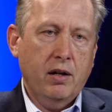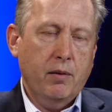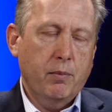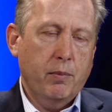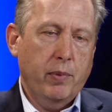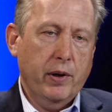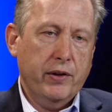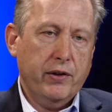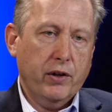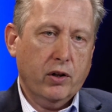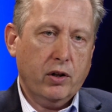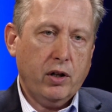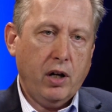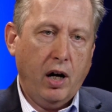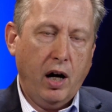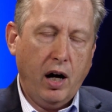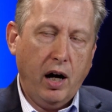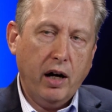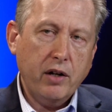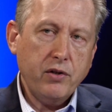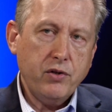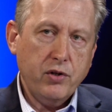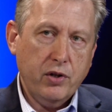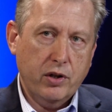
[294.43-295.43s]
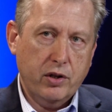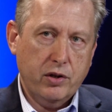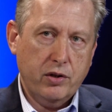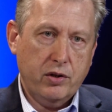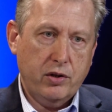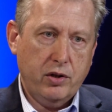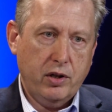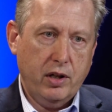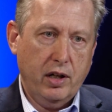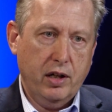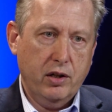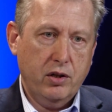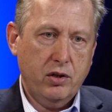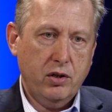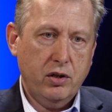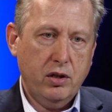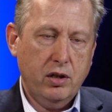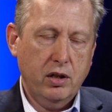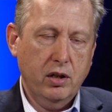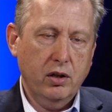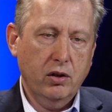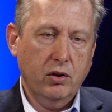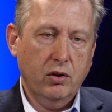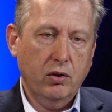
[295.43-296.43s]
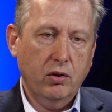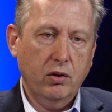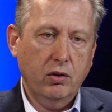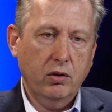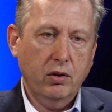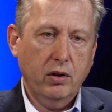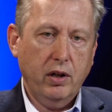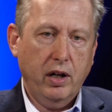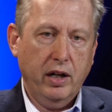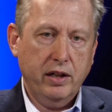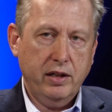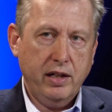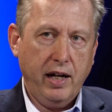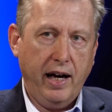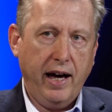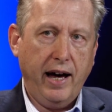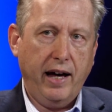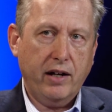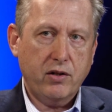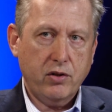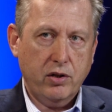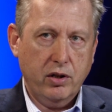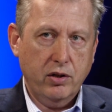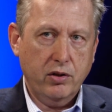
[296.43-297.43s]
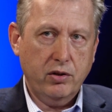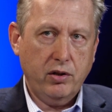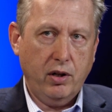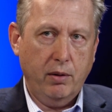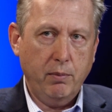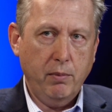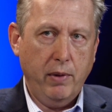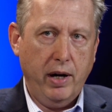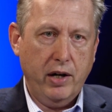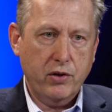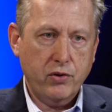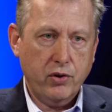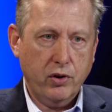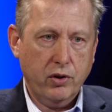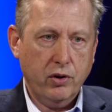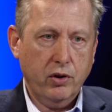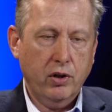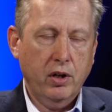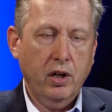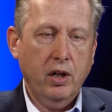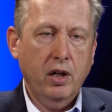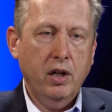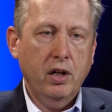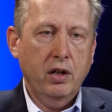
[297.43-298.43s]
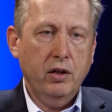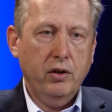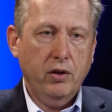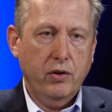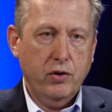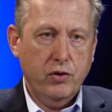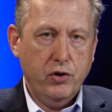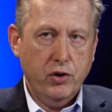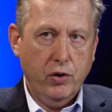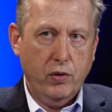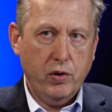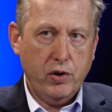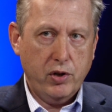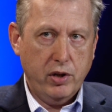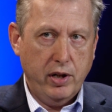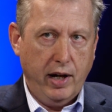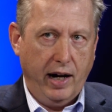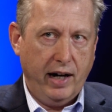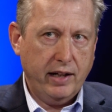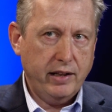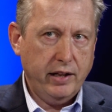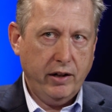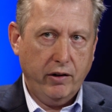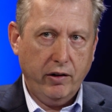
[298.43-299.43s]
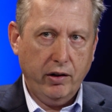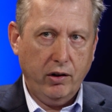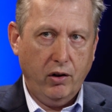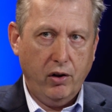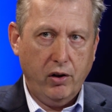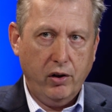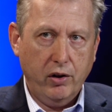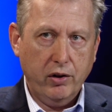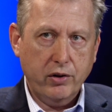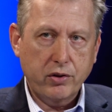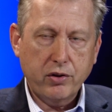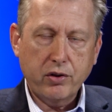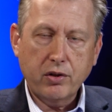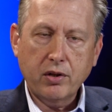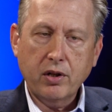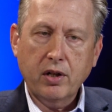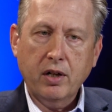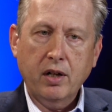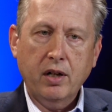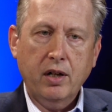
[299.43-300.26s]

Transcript: but their conscience is still attached in some measure to the Jewish dietary laws,